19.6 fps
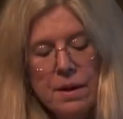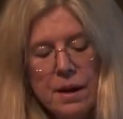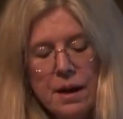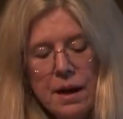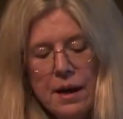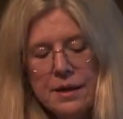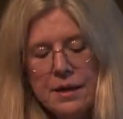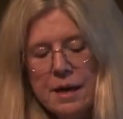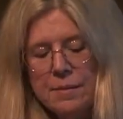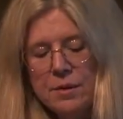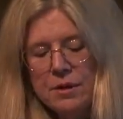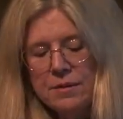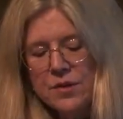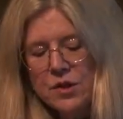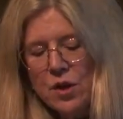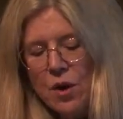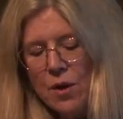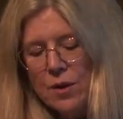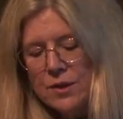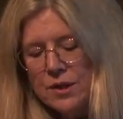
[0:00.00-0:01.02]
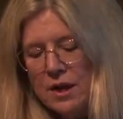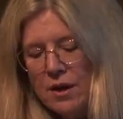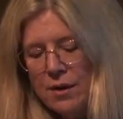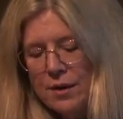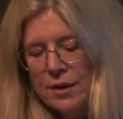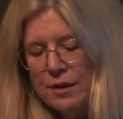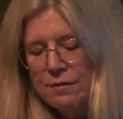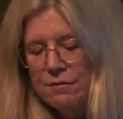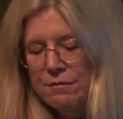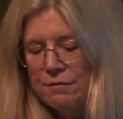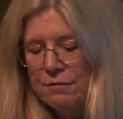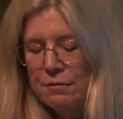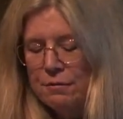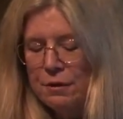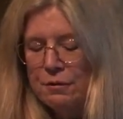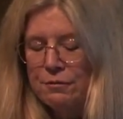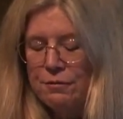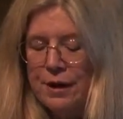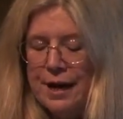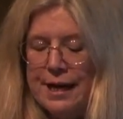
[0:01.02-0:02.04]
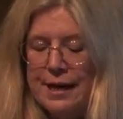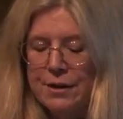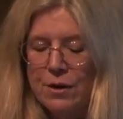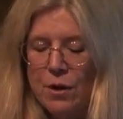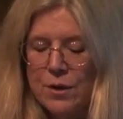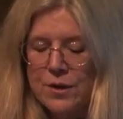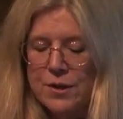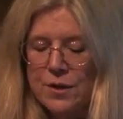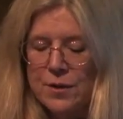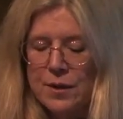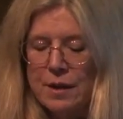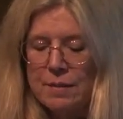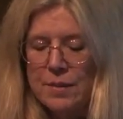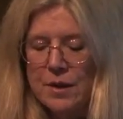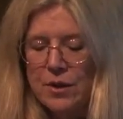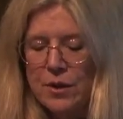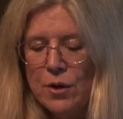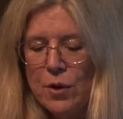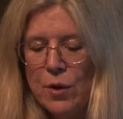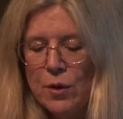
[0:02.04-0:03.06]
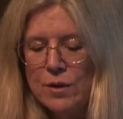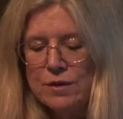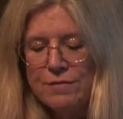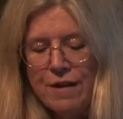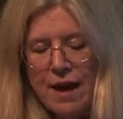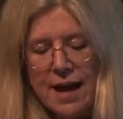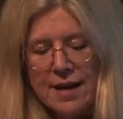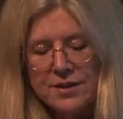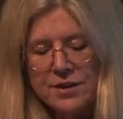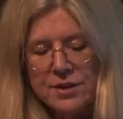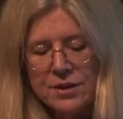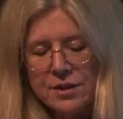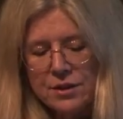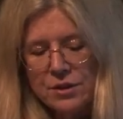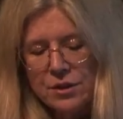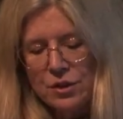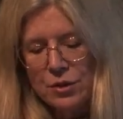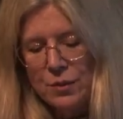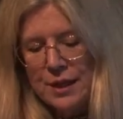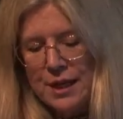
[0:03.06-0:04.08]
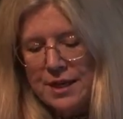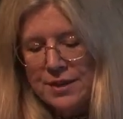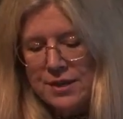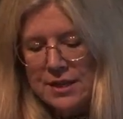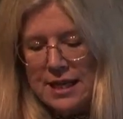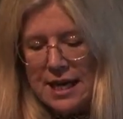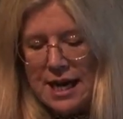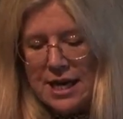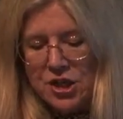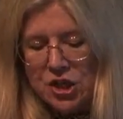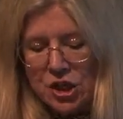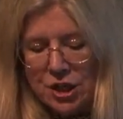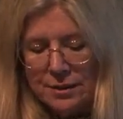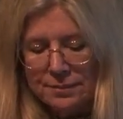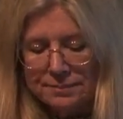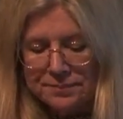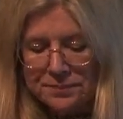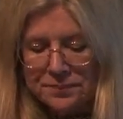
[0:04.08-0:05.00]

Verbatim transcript: A number of songs carry the refrain also that Mira holds fast to renunciation.